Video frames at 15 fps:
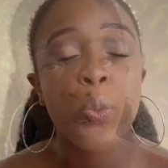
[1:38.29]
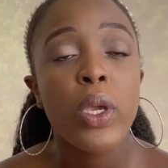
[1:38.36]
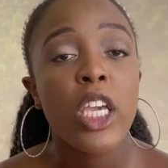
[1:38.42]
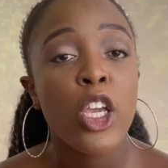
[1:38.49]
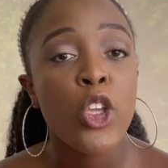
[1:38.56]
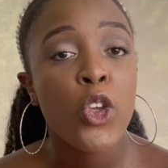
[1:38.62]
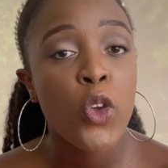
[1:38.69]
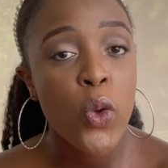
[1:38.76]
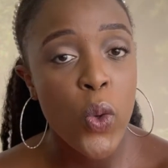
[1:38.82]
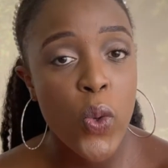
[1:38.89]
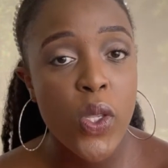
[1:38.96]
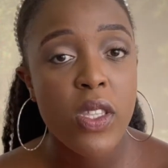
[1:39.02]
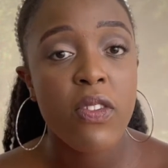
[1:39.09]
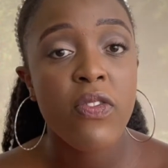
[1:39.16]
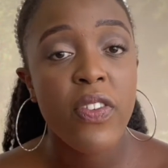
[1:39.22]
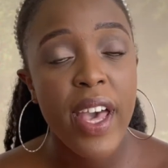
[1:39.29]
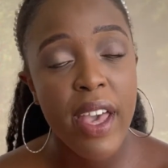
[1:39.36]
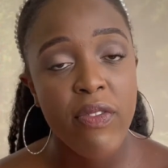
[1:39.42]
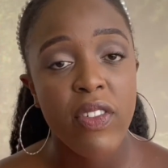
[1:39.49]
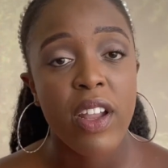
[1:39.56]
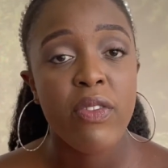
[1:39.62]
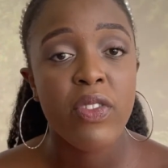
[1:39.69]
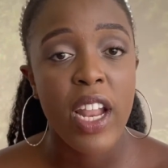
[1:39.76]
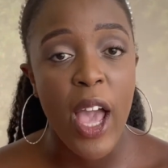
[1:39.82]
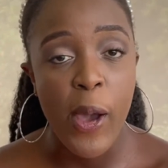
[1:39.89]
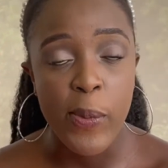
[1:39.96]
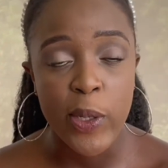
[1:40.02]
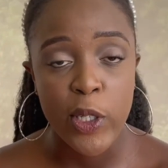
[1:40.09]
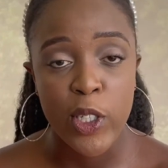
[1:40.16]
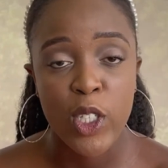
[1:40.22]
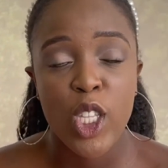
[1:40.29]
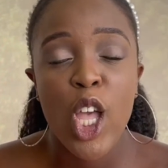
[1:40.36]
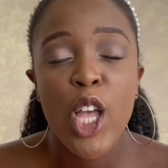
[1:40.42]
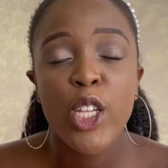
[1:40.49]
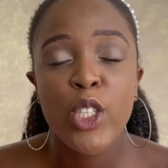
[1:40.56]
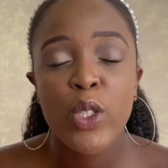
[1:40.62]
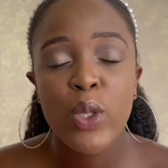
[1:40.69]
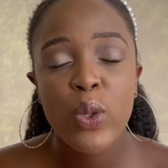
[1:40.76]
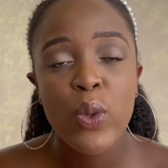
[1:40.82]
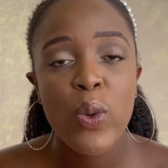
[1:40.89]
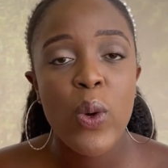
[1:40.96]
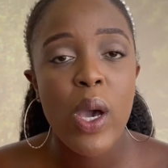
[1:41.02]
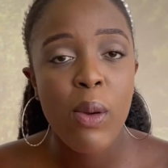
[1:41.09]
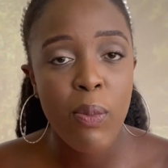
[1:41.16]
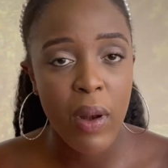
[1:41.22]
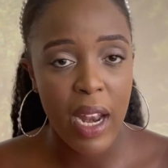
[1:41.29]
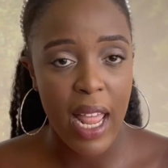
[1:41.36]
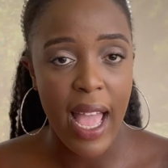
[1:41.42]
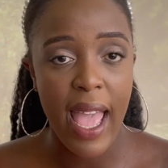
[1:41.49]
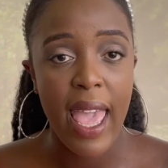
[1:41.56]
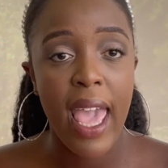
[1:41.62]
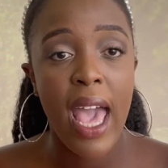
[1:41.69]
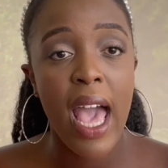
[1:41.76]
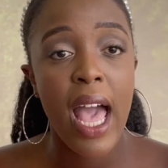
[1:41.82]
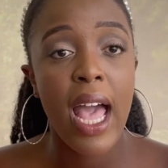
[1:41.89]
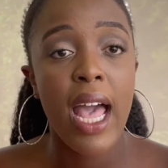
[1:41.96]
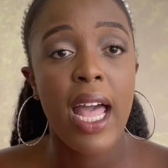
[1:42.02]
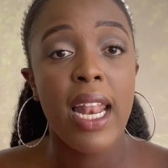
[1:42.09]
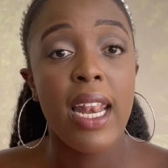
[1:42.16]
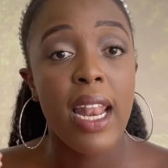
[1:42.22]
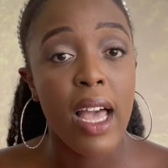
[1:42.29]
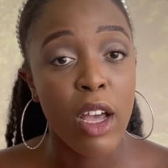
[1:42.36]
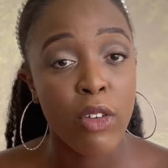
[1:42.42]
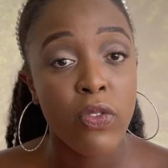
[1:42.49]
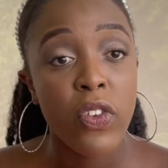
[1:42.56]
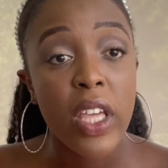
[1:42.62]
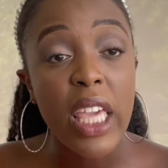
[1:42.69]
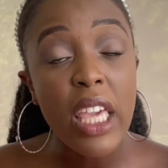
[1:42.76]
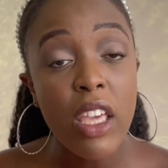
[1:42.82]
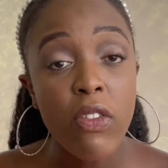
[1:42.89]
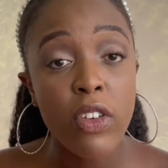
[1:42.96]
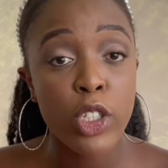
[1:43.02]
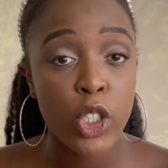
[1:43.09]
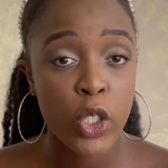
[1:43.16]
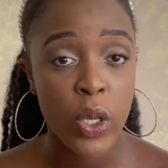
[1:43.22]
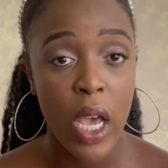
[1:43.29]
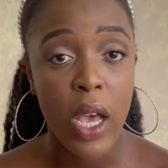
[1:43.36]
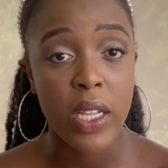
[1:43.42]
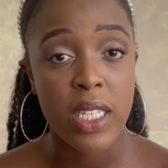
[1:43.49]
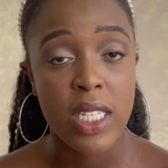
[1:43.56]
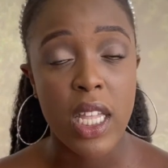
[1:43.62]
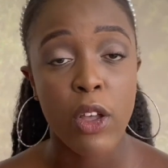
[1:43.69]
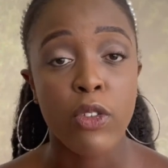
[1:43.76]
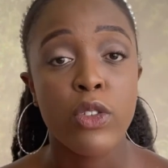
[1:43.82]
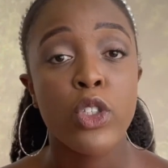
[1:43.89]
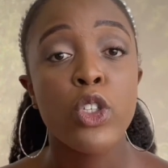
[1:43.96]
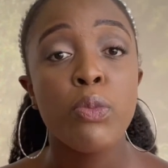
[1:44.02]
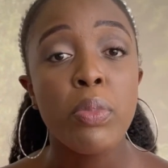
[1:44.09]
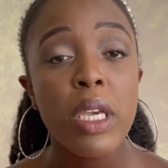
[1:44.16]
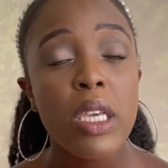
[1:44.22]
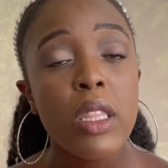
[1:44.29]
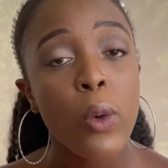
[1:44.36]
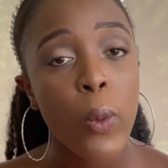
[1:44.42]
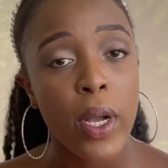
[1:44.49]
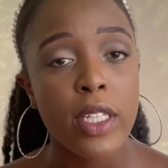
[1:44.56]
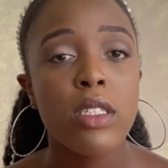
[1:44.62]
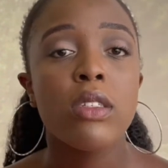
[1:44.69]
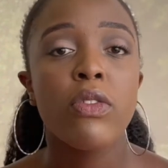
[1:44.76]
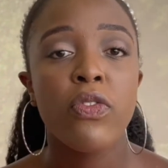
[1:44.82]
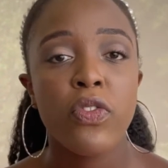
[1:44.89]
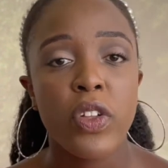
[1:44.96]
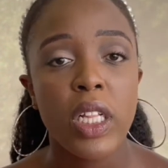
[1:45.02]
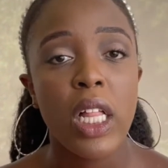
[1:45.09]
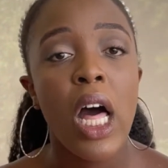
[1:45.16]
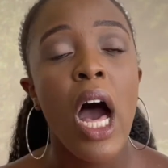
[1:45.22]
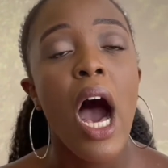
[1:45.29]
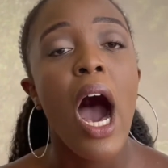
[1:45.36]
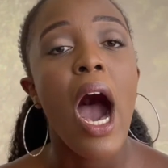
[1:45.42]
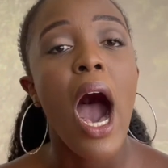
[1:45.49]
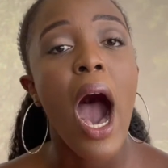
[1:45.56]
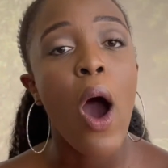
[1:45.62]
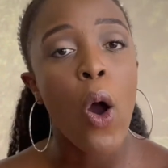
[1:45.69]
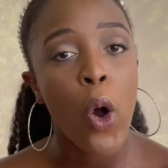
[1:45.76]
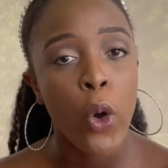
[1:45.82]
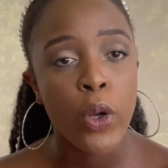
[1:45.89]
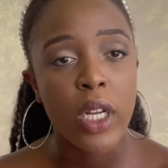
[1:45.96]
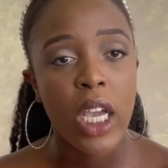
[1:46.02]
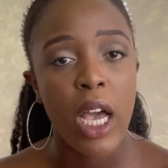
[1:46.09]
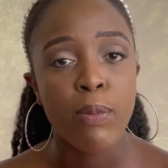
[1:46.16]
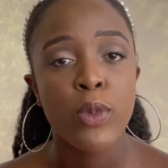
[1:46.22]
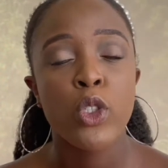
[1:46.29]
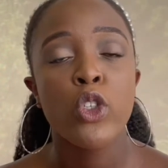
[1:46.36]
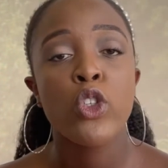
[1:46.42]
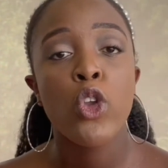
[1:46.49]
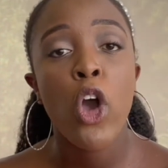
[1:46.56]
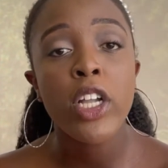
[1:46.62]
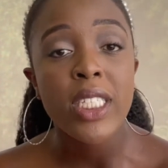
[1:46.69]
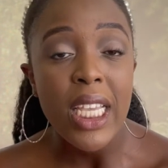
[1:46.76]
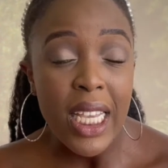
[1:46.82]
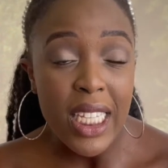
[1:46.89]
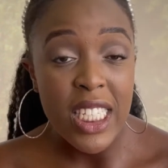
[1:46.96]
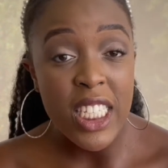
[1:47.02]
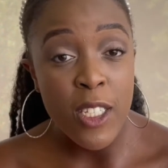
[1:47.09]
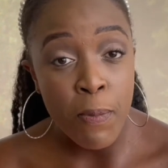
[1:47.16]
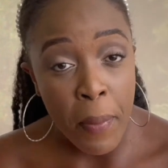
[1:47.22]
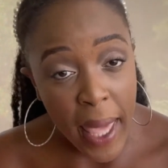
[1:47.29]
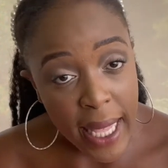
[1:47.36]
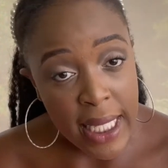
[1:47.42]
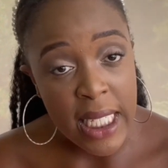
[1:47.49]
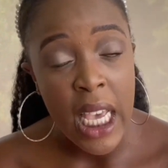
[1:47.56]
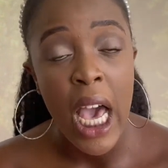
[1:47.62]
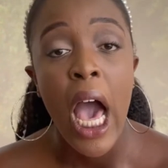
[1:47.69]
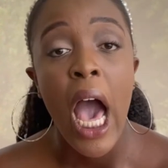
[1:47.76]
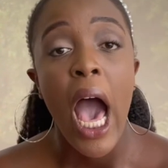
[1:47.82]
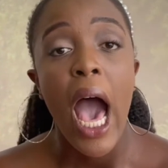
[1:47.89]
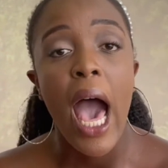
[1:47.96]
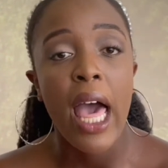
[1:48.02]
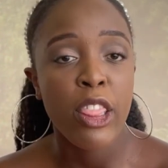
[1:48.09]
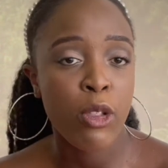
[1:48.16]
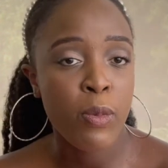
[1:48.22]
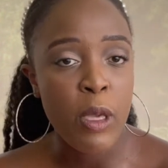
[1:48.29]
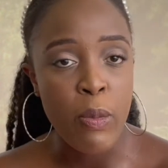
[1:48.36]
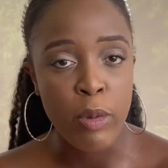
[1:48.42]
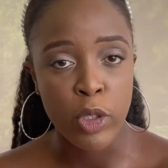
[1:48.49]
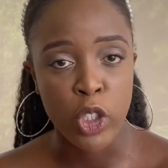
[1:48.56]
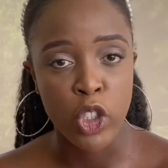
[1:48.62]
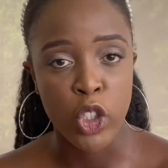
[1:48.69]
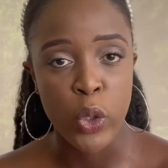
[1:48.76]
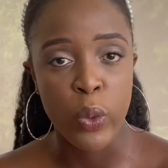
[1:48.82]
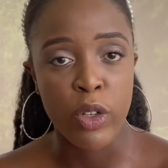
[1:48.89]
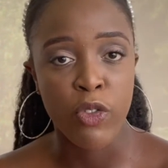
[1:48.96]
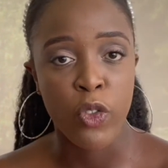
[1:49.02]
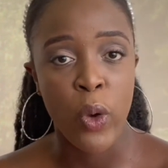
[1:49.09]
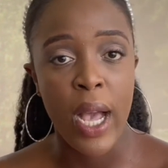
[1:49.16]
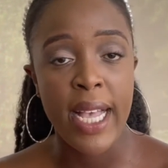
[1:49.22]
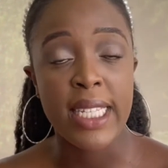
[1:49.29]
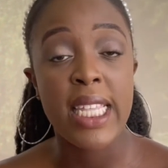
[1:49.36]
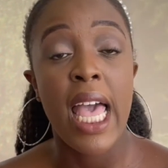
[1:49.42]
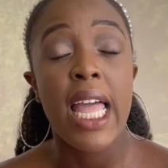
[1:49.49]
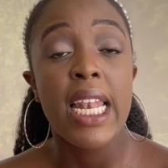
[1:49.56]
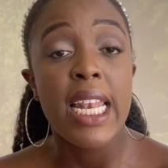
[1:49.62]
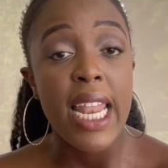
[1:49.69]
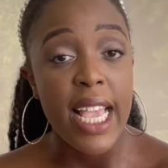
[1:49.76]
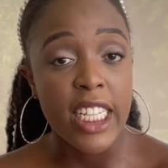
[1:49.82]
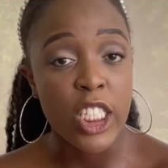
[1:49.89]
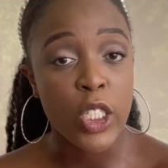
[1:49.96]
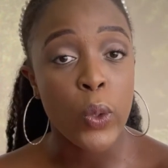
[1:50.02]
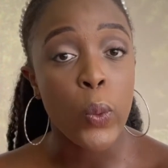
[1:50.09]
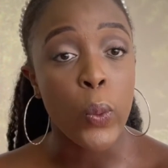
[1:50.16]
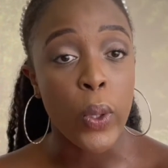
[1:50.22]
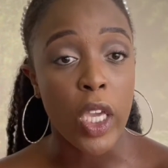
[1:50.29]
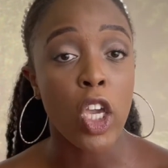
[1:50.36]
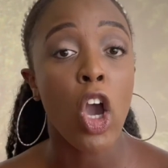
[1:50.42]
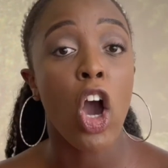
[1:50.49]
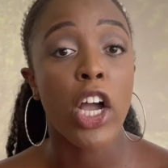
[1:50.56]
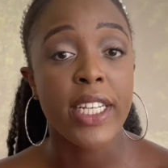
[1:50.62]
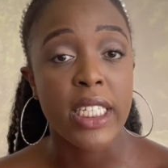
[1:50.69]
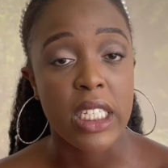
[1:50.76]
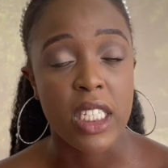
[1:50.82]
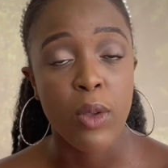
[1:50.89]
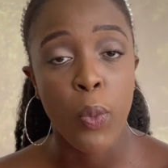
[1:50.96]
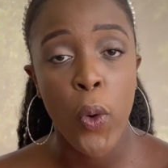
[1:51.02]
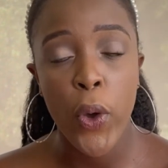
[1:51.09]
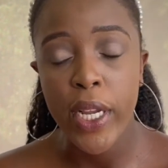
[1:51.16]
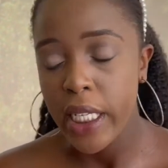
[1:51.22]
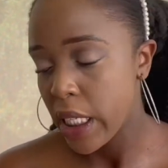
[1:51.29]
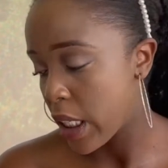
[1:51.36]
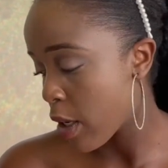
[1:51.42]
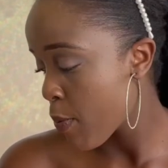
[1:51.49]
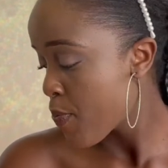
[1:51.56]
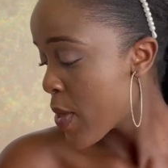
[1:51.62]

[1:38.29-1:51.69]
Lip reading: We can use the 5 love languages to apply love even to ourselves, to be the ones to fill our own cups, to not expect other people to do it for us lest we are disappointed.